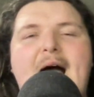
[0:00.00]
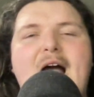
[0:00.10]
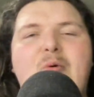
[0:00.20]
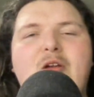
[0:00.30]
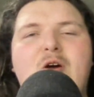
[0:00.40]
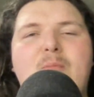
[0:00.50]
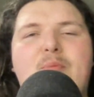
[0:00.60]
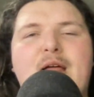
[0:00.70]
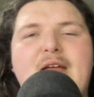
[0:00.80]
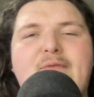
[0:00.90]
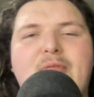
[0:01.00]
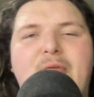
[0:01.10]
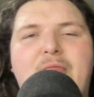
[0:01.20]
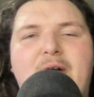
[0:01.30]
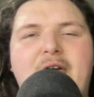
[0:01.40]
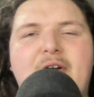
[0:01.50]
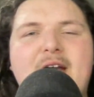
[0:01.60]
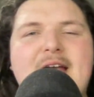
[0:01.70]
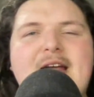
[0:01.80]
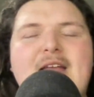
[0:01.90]
I want to go play for the
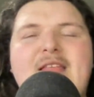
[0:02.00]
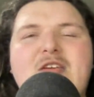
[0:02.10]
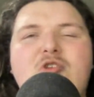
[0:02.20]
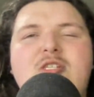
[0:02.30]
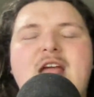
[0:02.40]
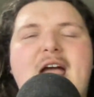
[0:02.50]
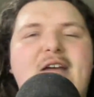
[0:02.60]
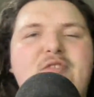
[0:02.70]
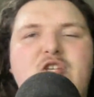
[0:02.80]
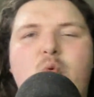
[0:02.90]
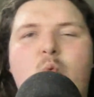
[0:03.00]
Thunder. And then you just have this